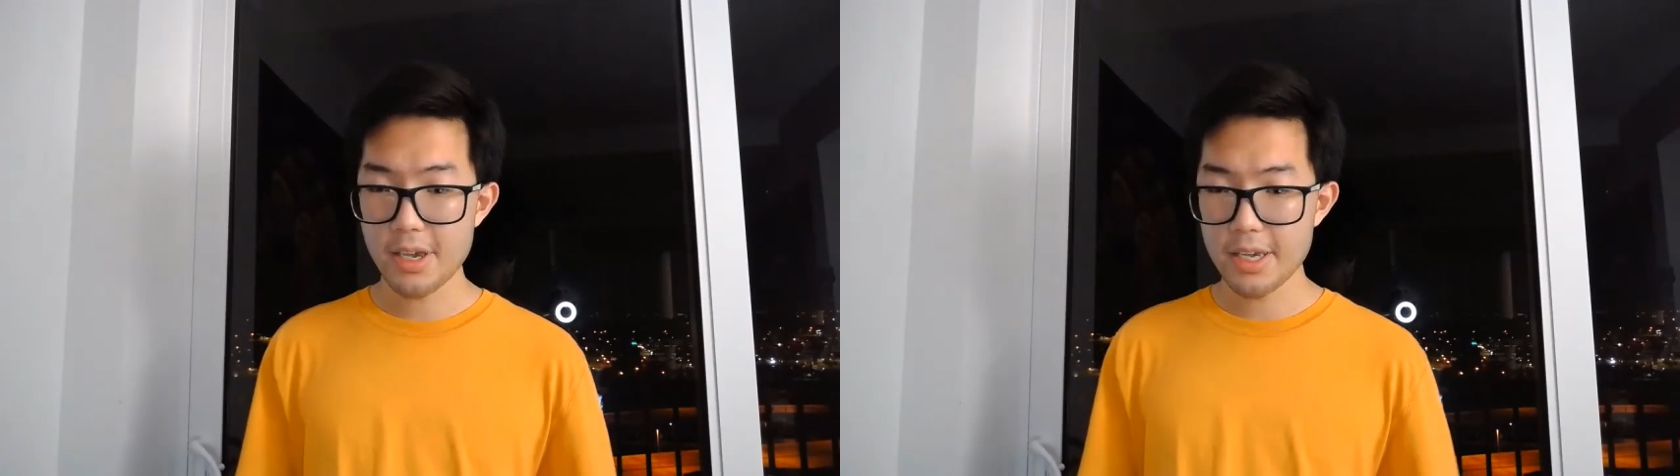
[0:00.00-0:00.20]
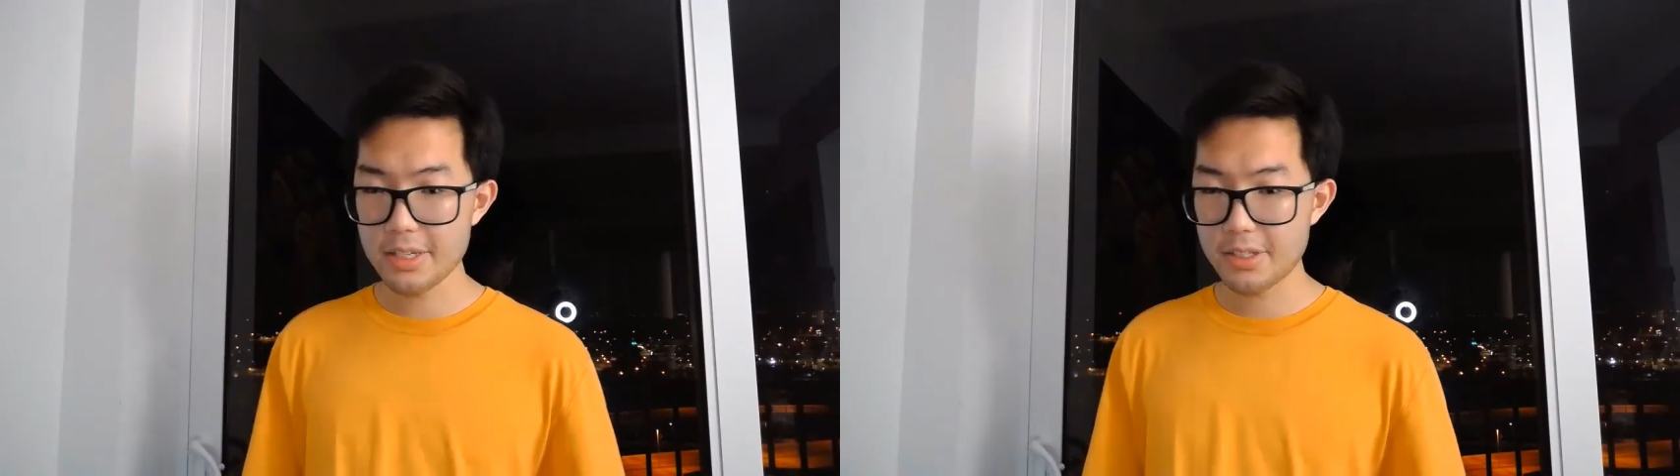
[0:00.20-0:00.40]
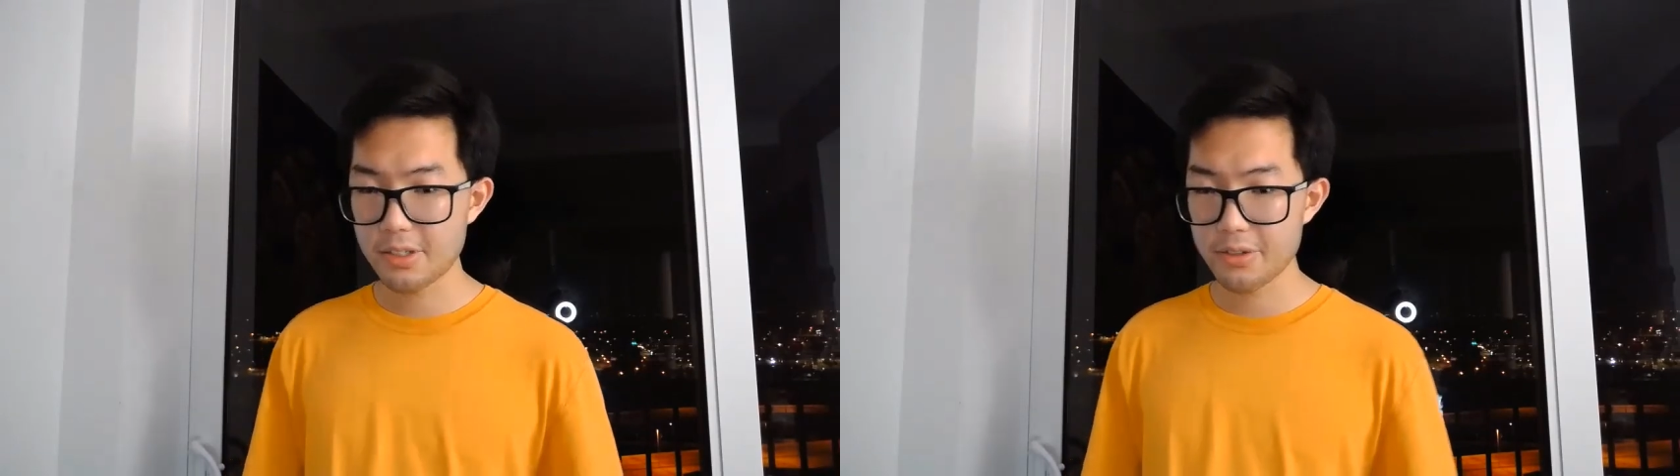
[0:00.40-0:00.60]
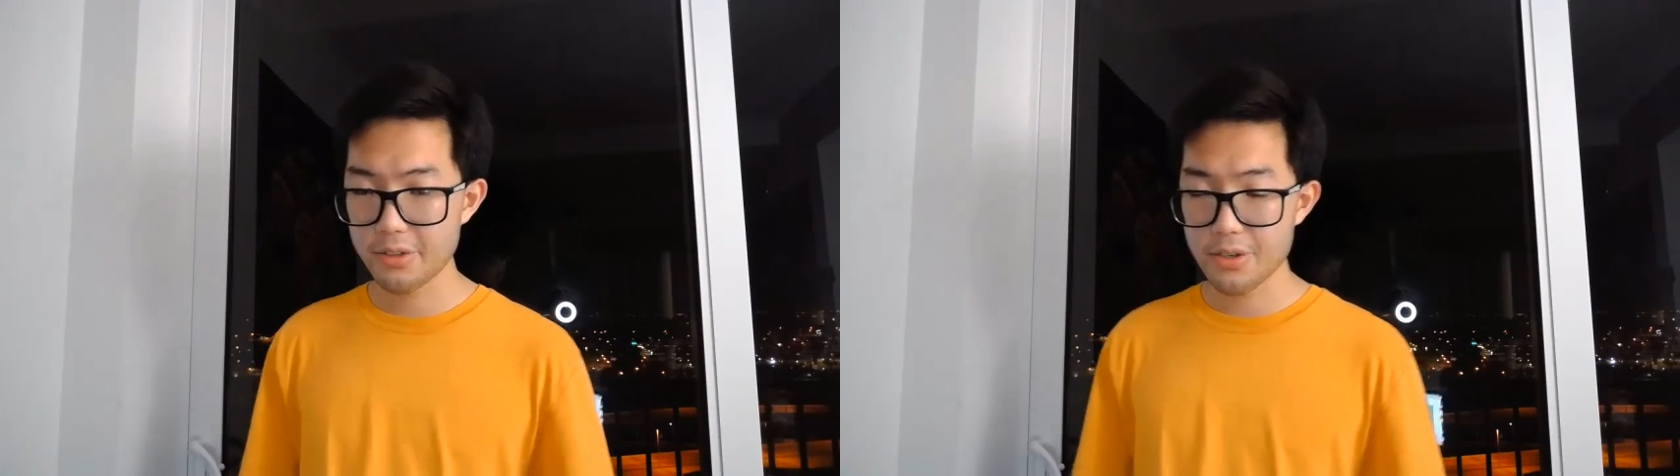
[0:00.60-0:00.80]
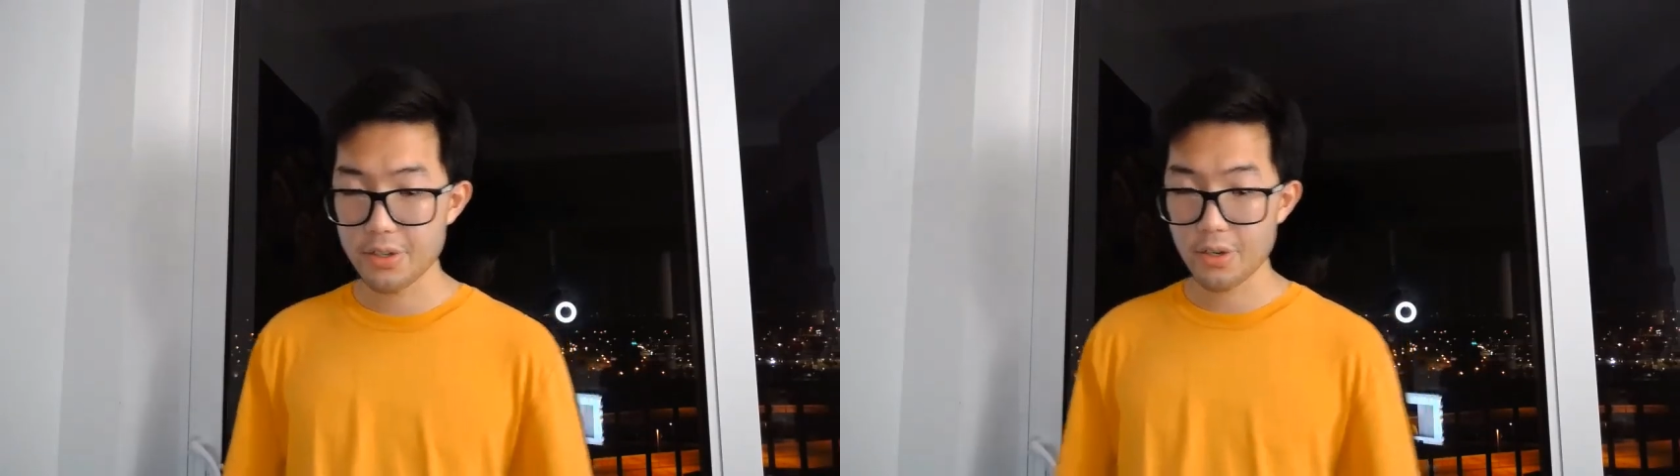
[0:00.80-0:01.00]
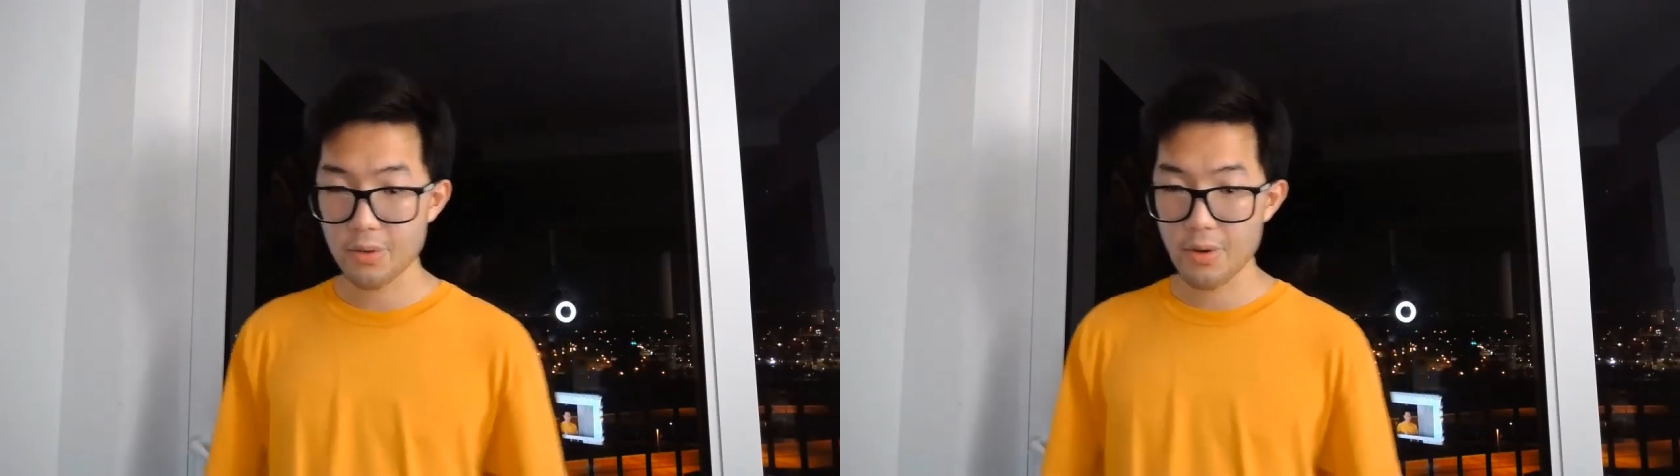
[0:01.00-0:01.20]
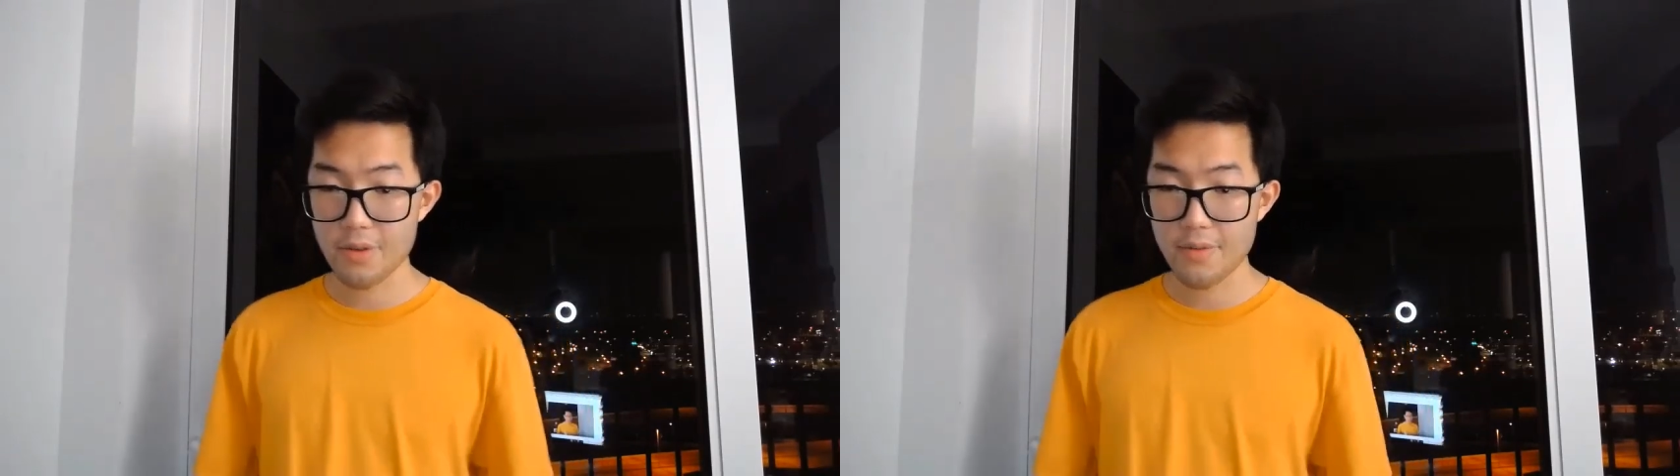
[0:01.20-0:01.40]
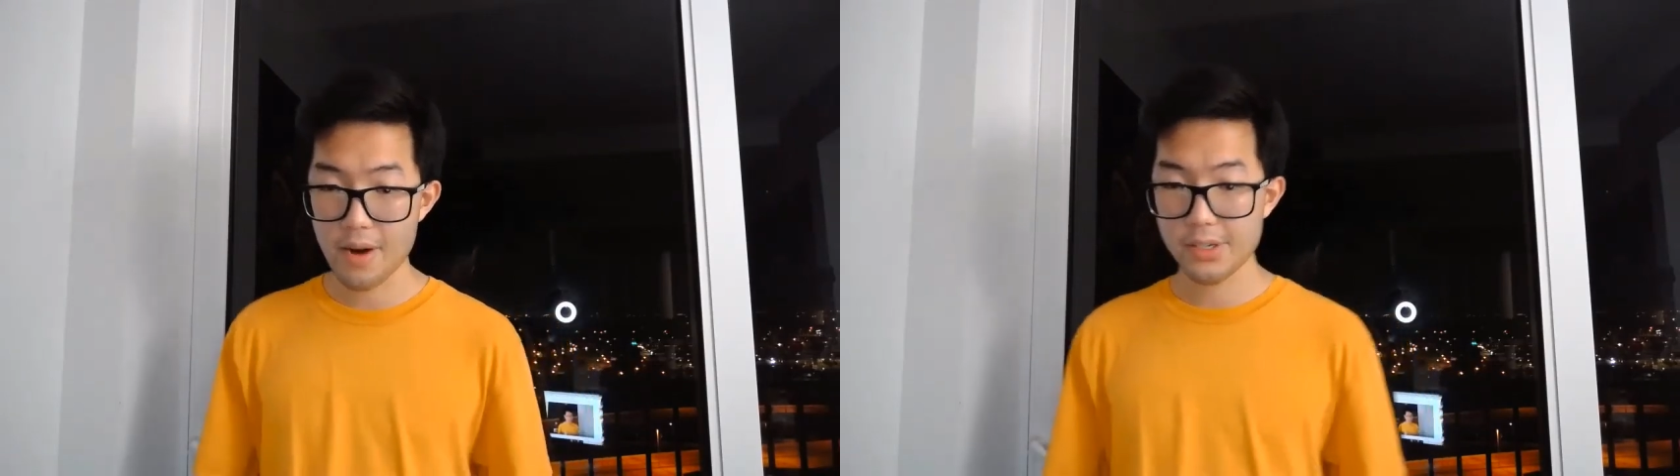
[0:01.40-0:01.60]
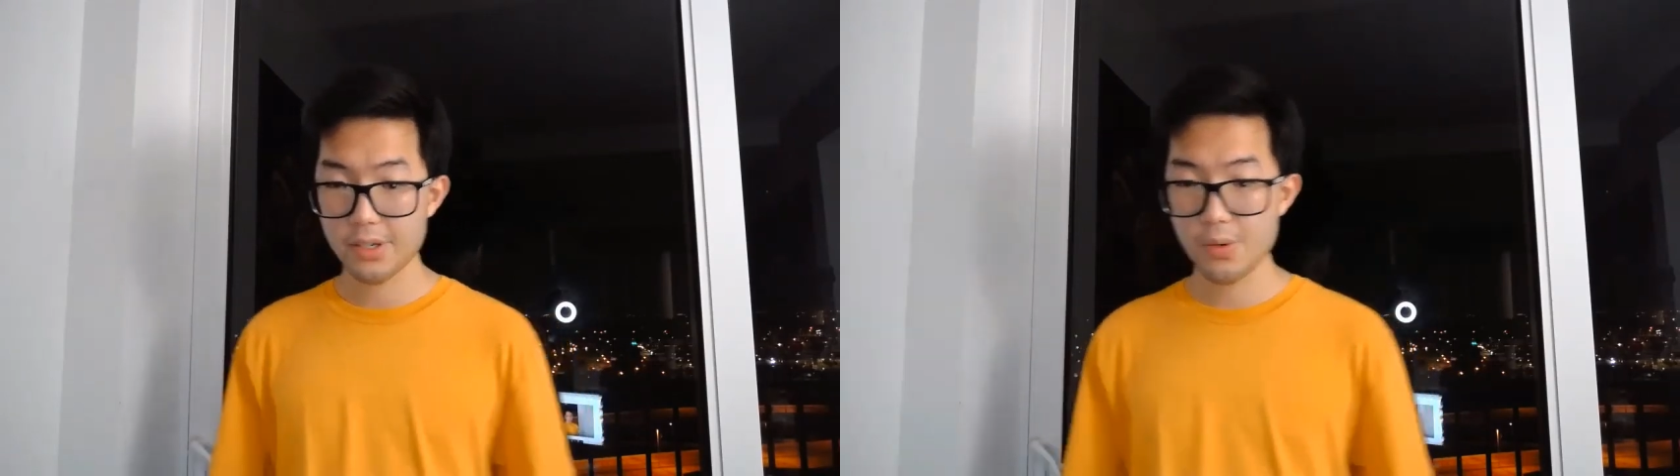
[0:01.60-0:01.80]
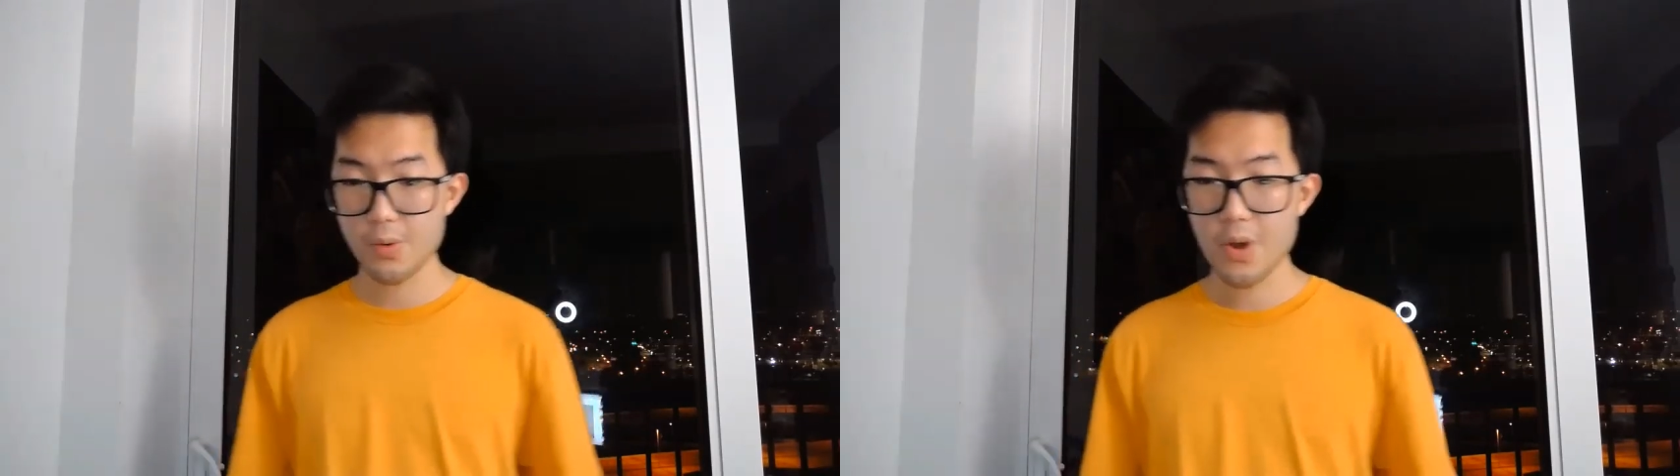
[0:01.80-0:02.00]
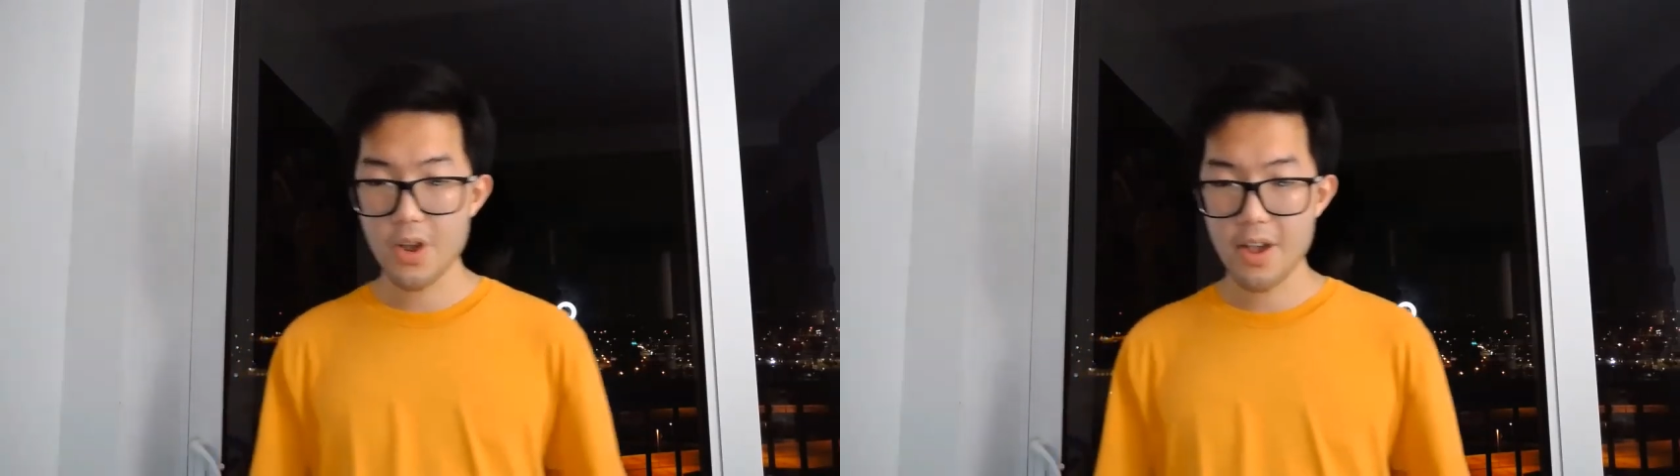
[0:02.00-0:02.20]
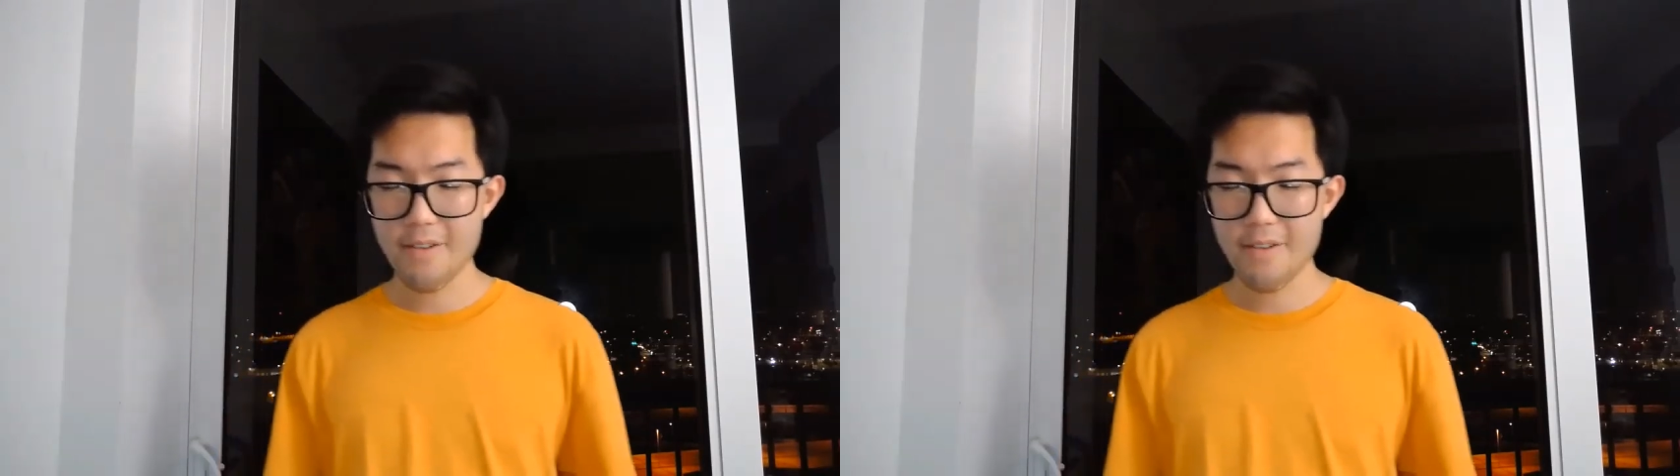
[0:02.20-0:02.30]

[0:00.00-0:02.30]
He's clearly using the coronavirus to